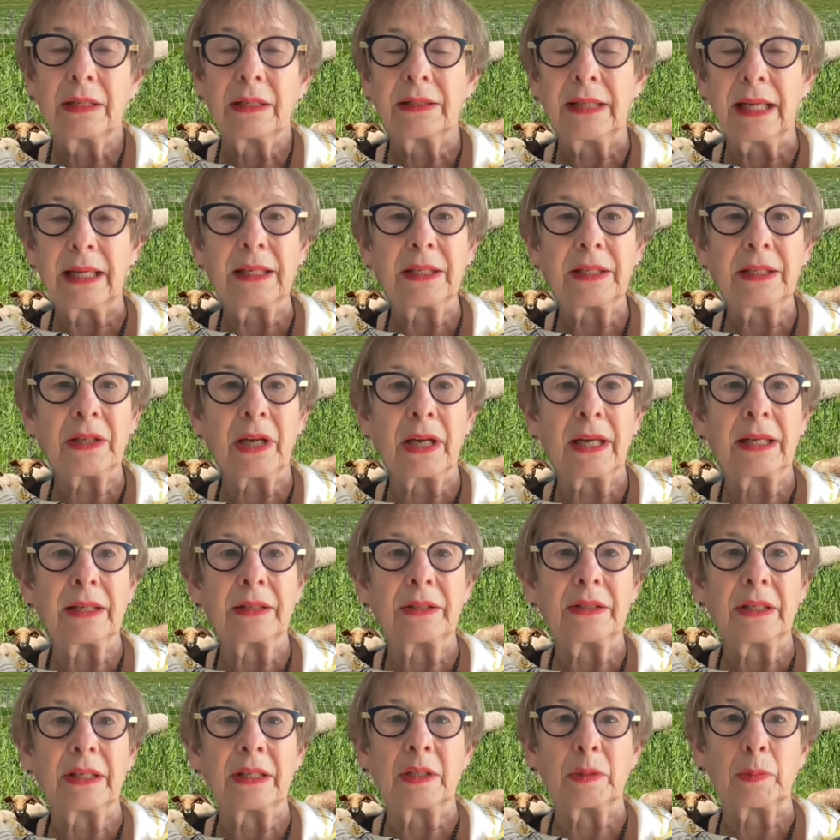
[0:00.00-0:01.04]
Data
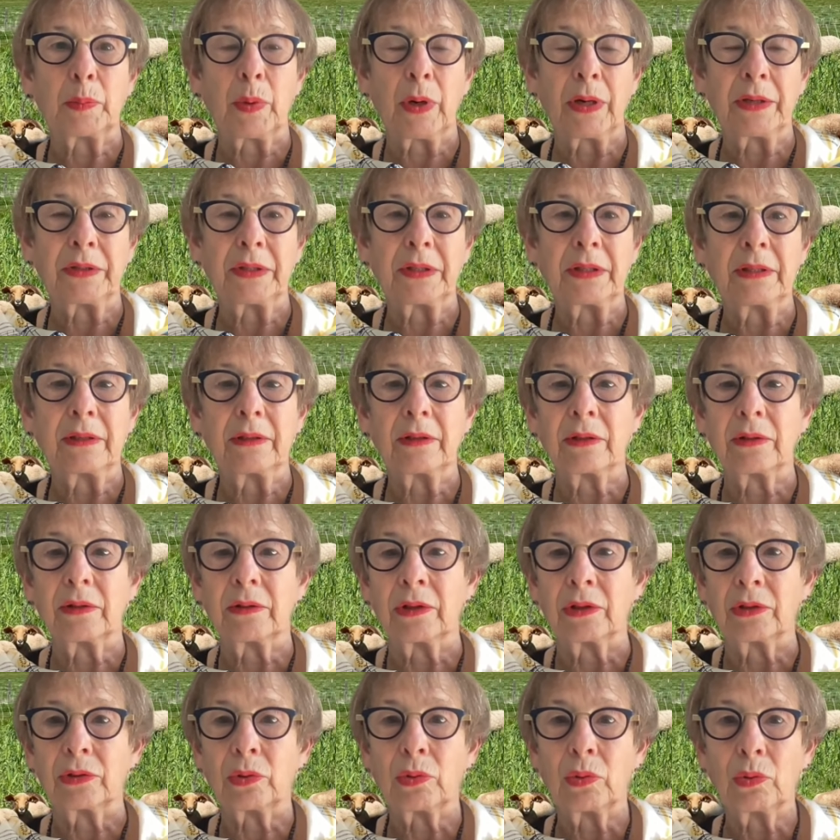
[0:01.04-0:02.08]
science is present
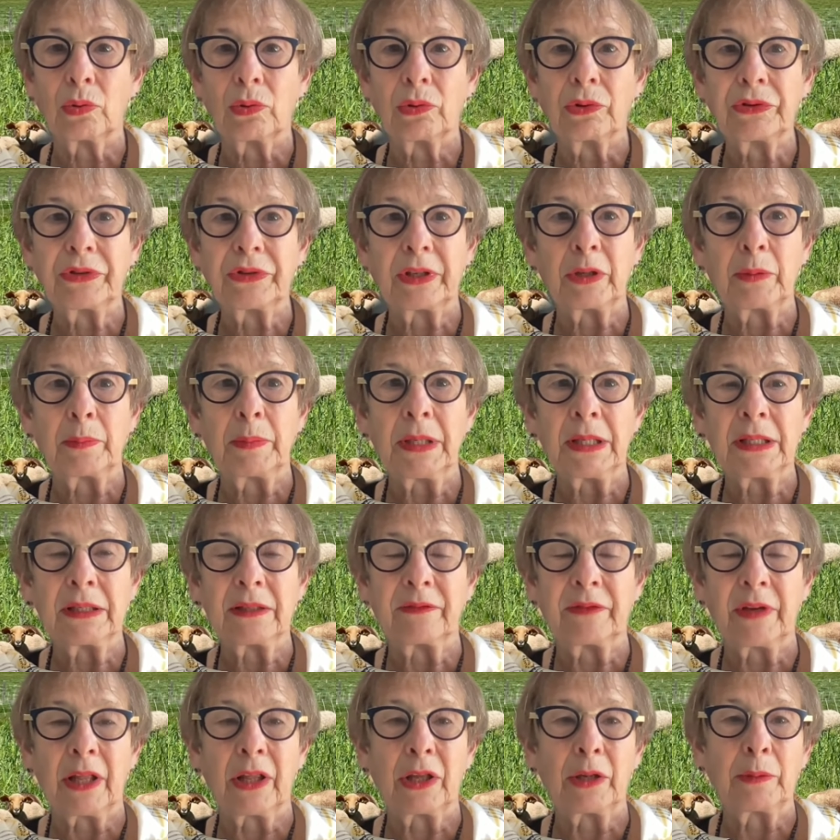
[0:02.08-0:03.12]
the tools that are being
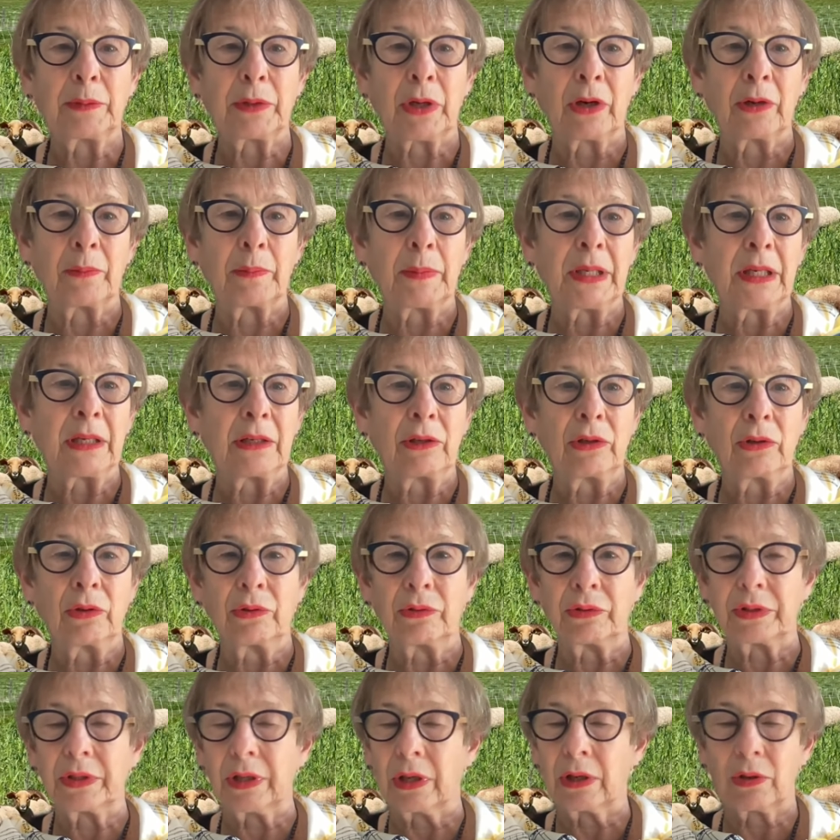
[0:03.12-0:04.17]
developed are being
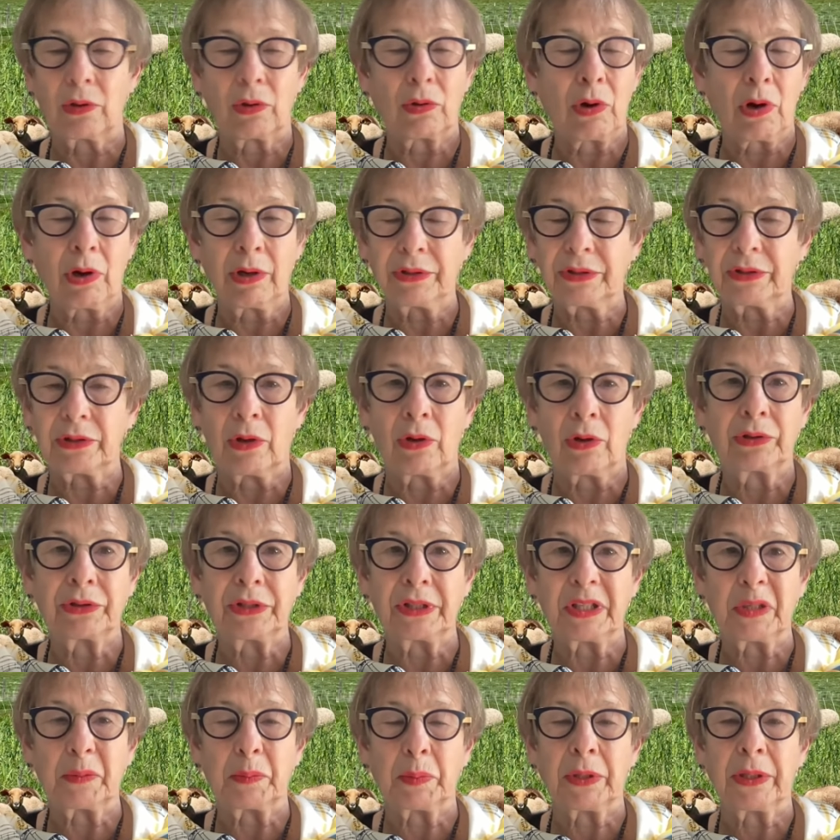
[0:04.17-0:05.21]
used across all
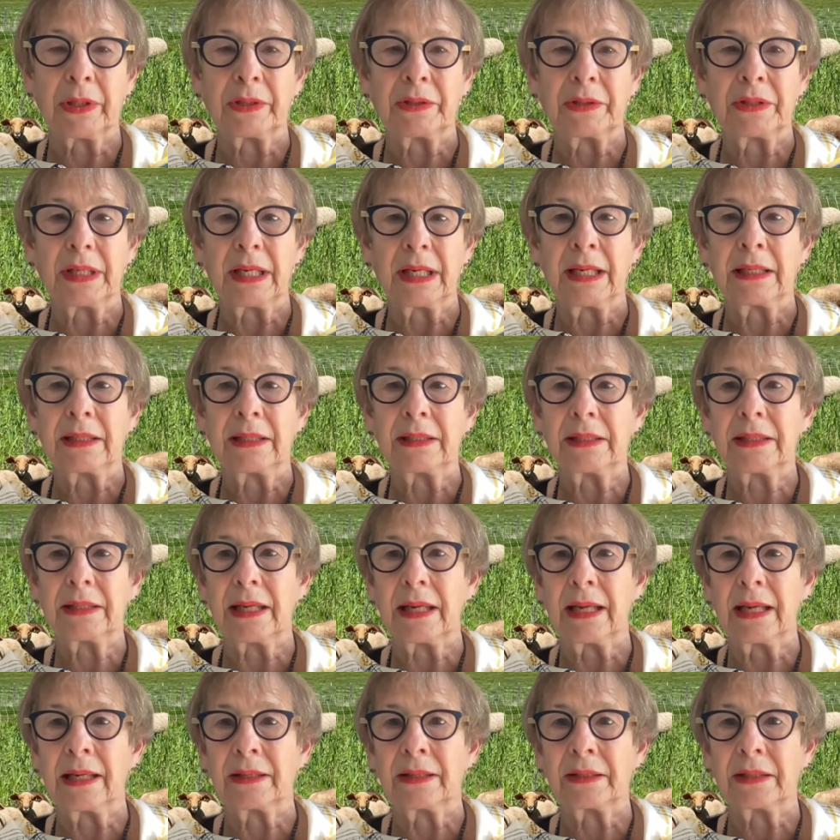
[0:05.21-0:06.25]
disciplines. It's
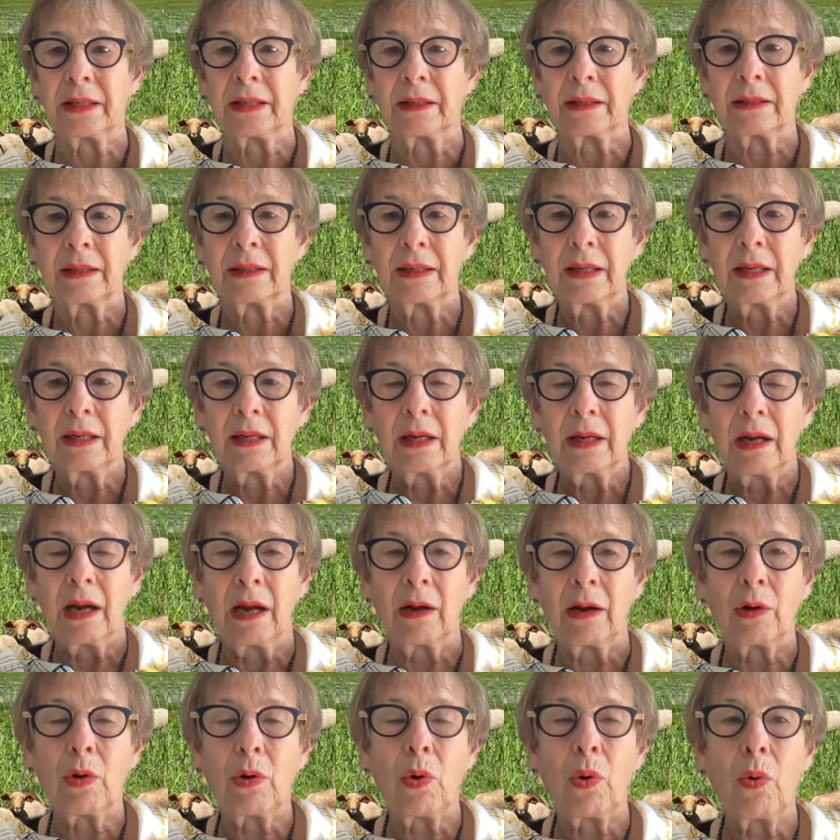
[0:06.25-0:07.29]
it's a
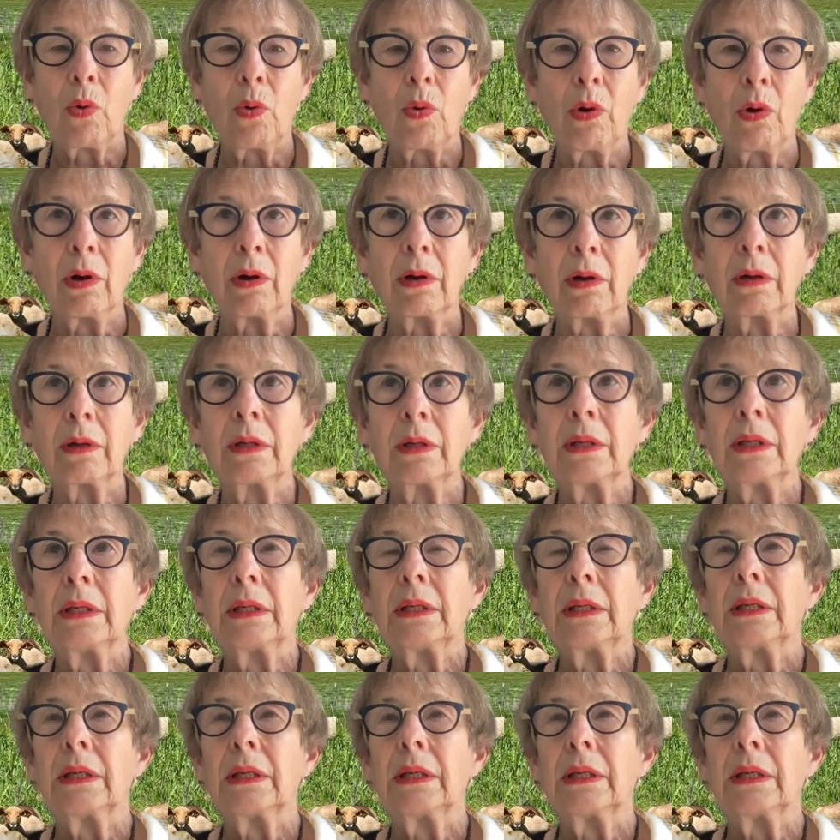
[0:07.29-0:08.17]
a core